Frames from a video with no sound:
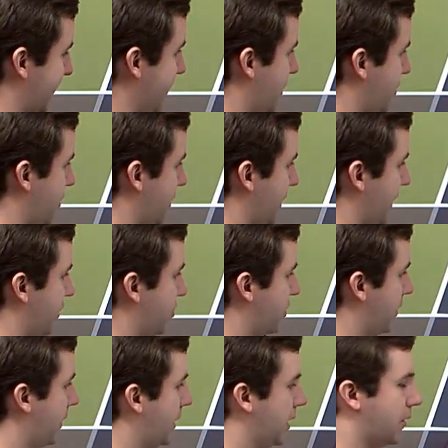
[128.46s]
is. It's
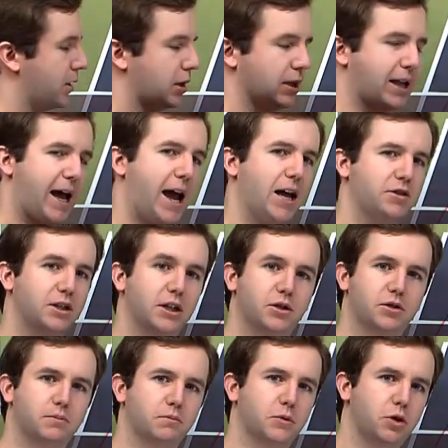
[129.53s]

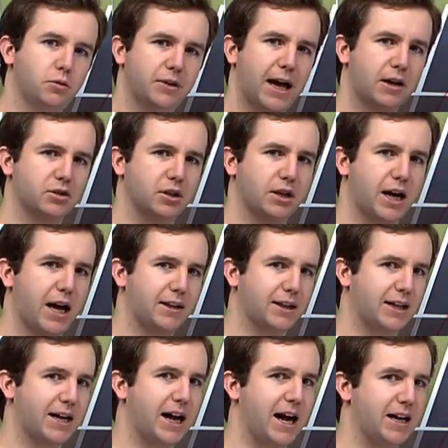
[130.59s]
2009,
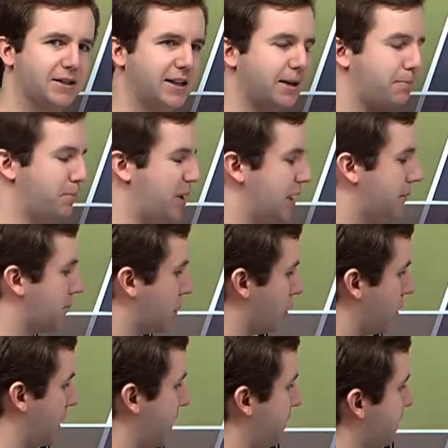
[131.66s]
the guys that beat
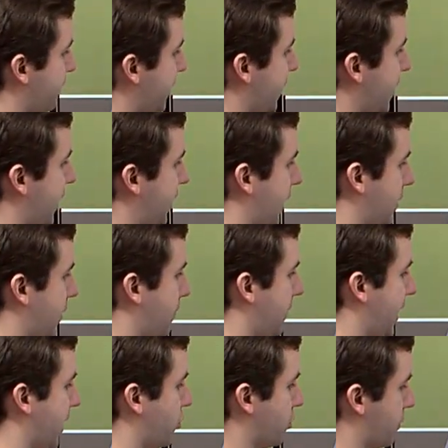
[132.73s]
Murray in the
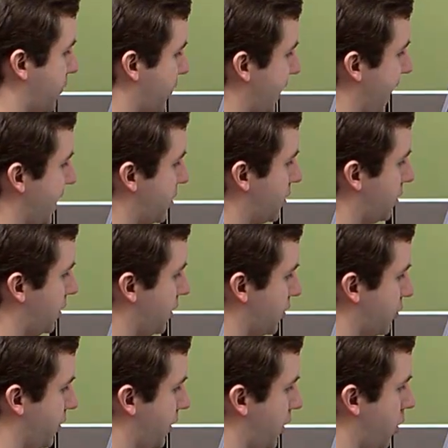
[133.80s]
majors. Verdasco at the
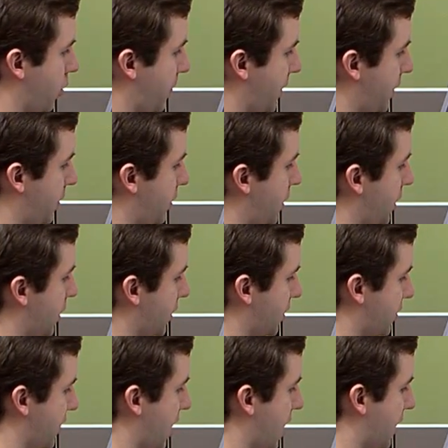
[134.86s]
Australian Open,
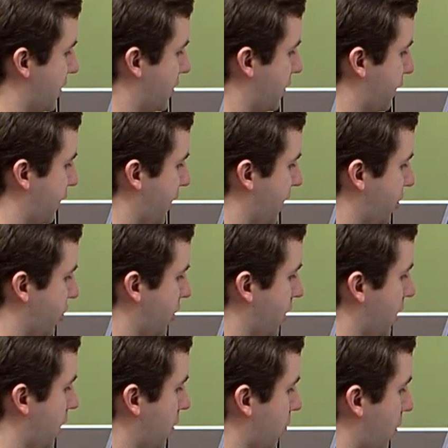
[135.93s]
Gonzalez at the French,
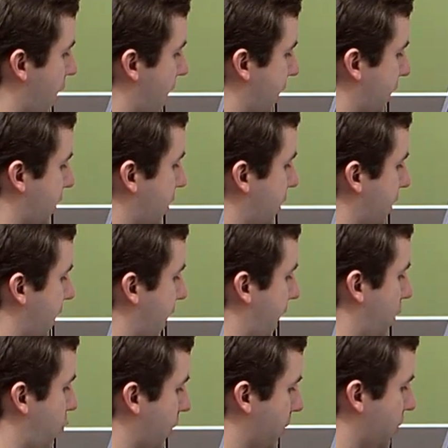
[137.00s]
Roddick
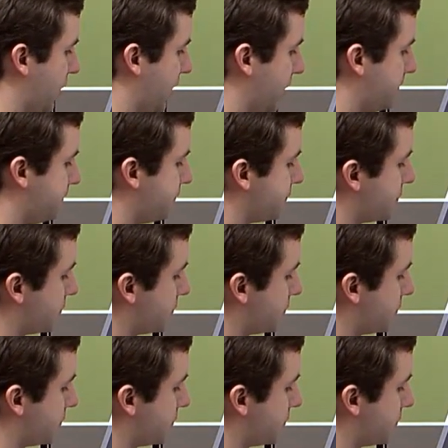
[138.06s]
at Wimbledon,